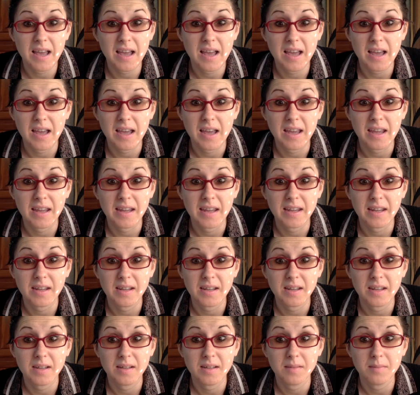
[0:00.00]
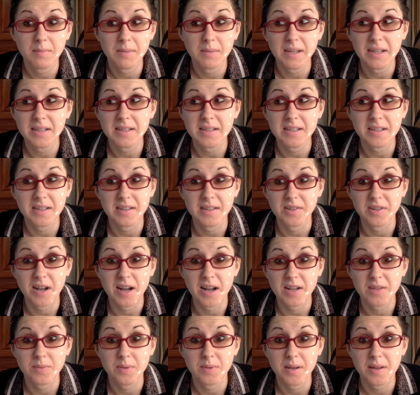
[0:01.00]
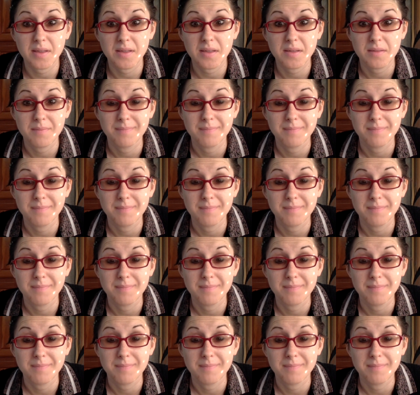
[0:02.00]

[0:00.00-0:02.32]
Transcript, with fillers: I meet and interact with.